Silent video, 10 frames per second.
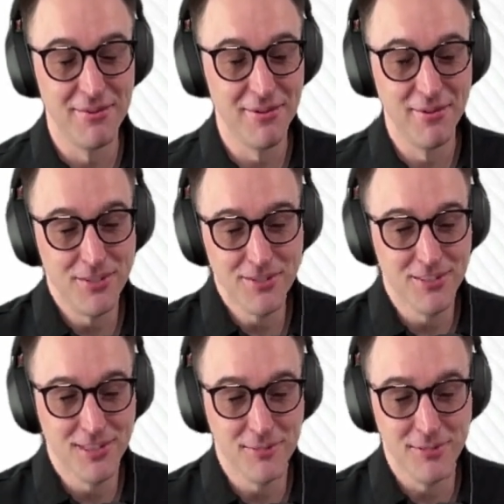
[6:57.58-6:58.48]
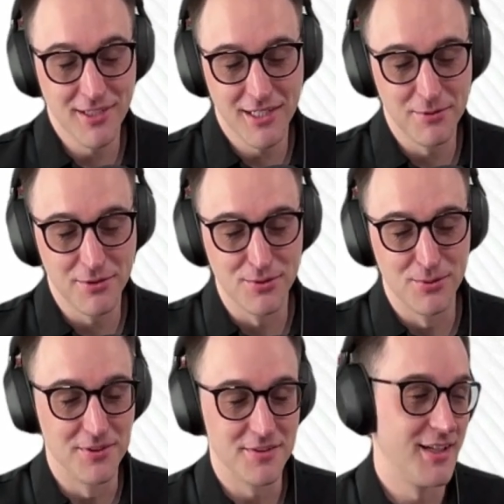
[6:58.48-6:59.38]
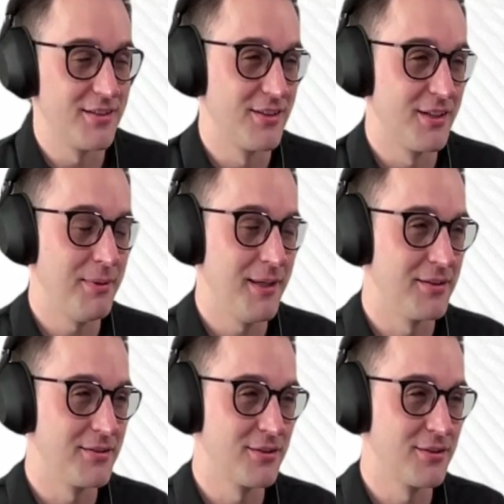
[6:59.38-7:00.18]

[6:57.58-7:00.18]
who doesn't like them? You got to be soulless not to like pandas. They're